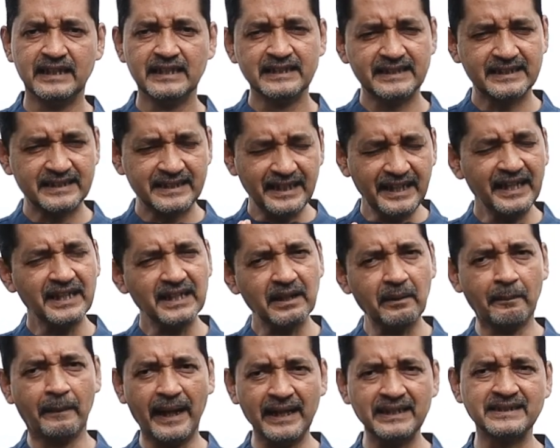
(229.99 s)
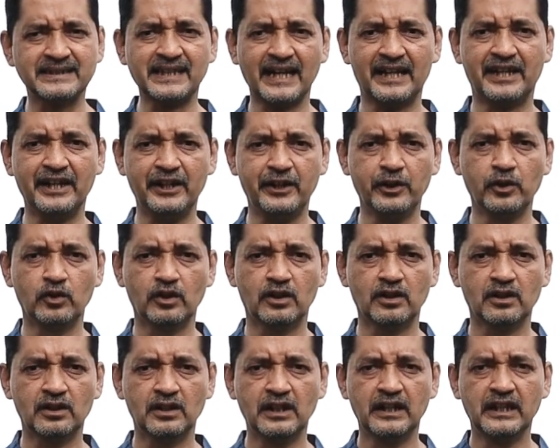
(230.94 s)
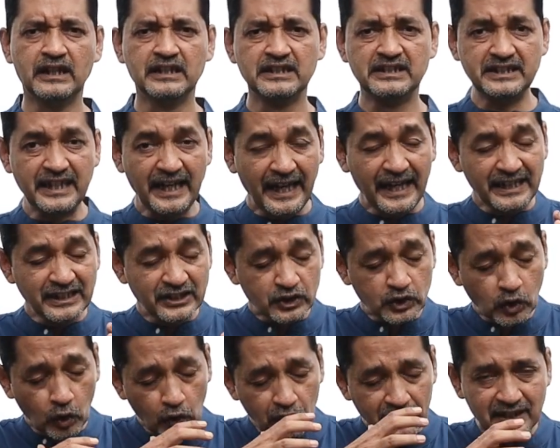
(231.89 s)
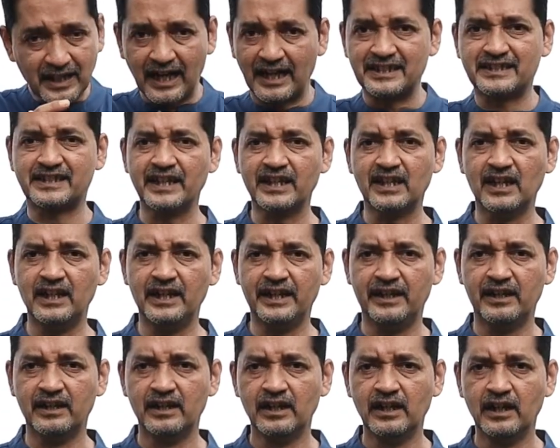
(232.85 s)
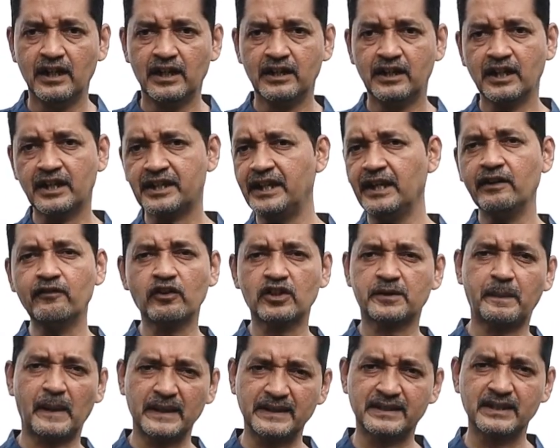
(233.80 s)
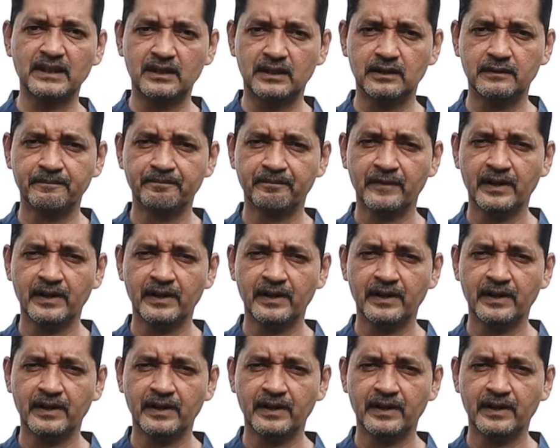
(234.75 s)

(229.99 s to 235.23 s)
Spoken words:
Seeing the man's attitude change so drastically, the king was puzzled.